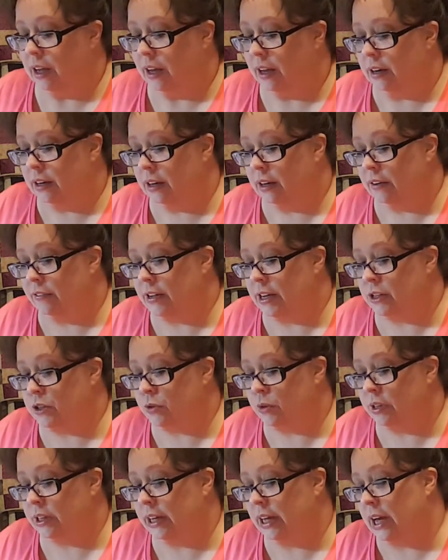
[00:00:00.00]
Now,
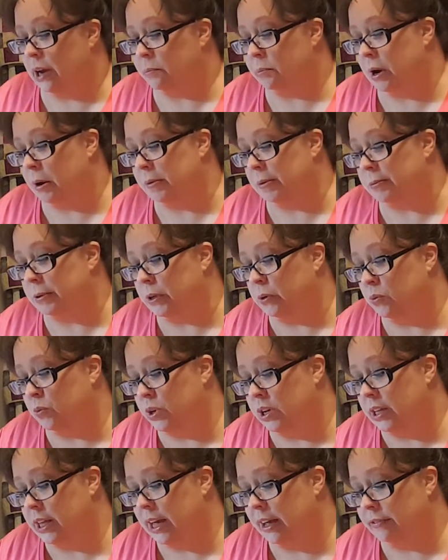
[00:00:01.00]
eventually, I probably
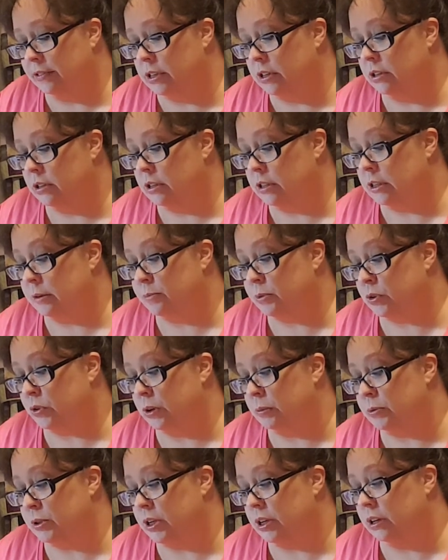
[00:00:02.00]
will have to do the
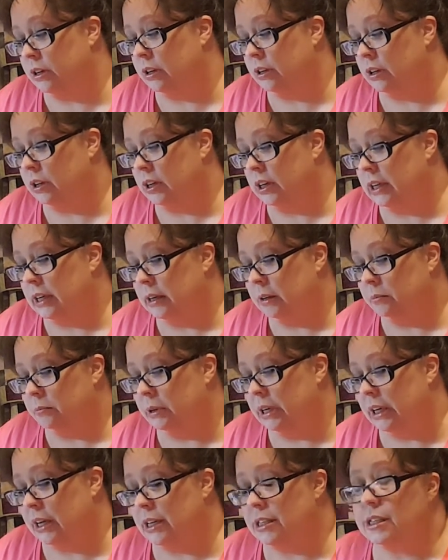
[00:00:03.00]
subscription
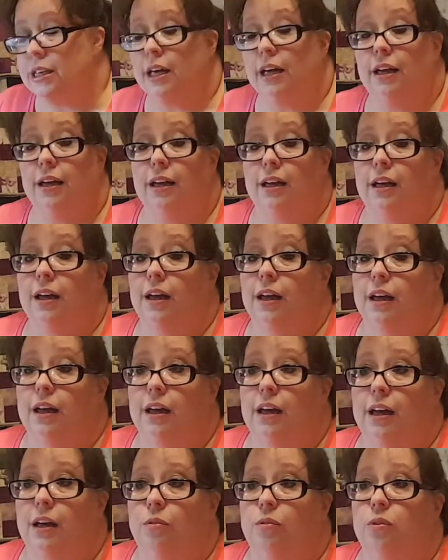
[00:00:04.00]
because
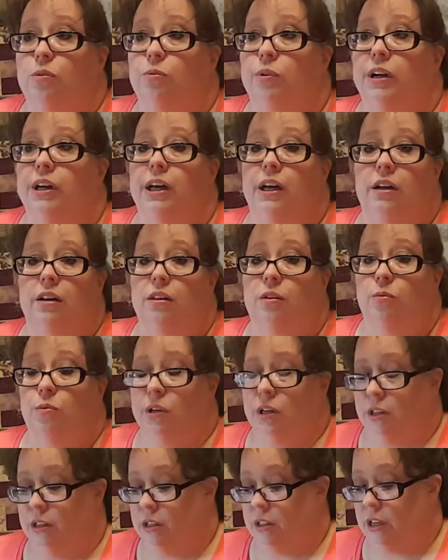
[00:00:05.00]
I will run out of the
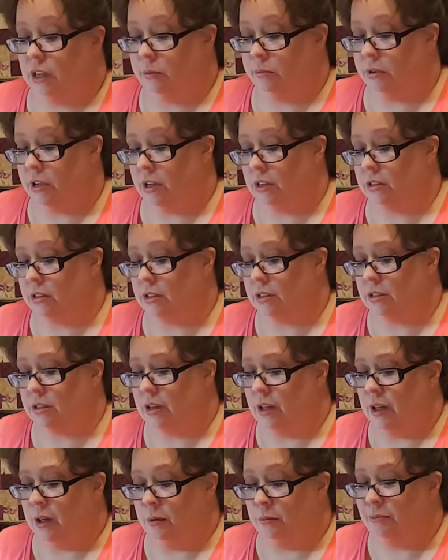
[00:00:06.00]
one at a time boxes.
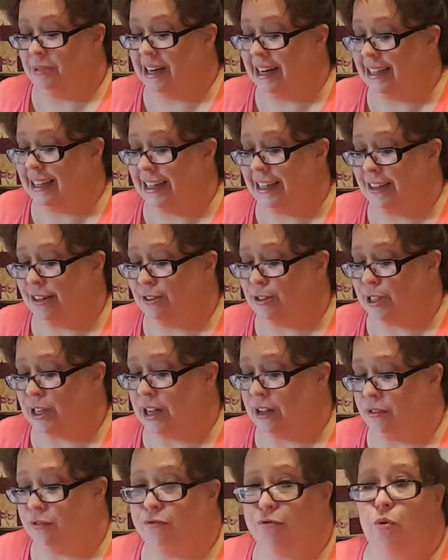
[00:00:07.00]
But I think there's
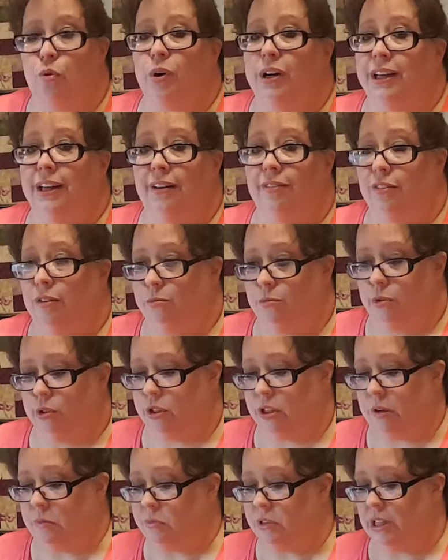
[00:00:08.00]
like 40 of them or
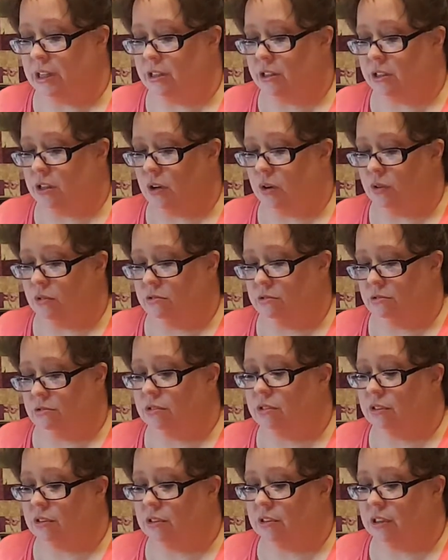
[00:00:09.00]
something, so
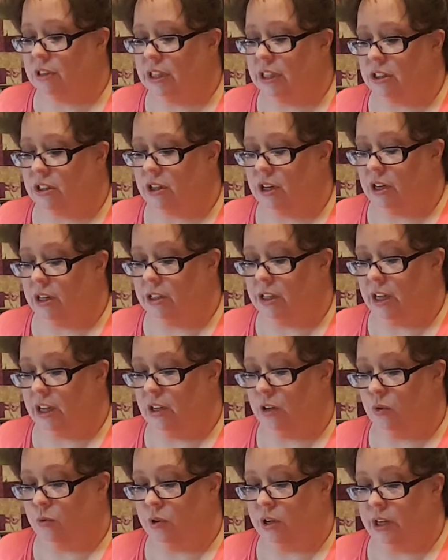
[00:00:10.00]
it's going to
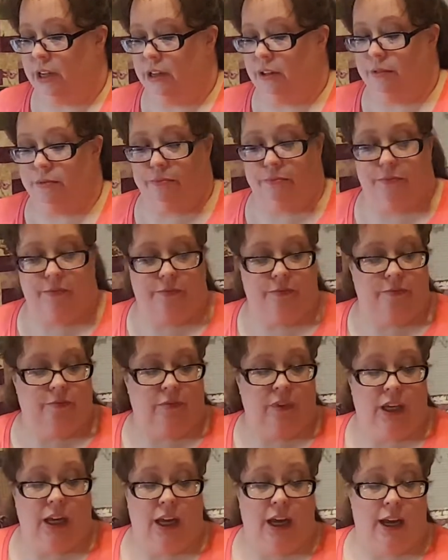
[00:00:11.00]
take a while.
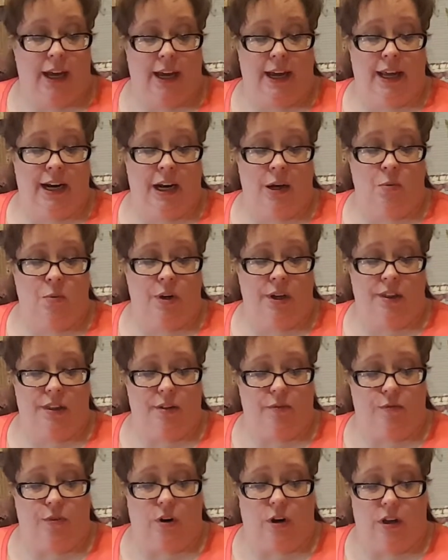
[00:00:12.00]
And I want
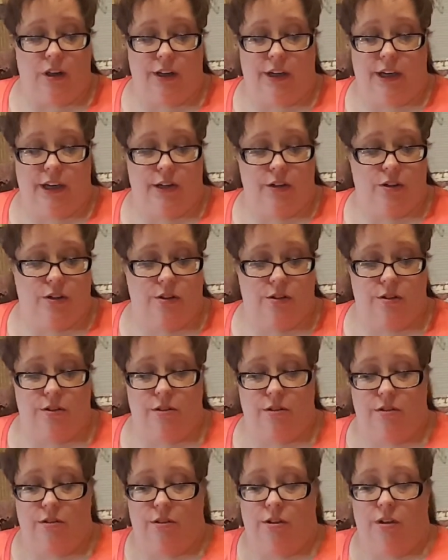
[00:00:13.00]
them for all occasions.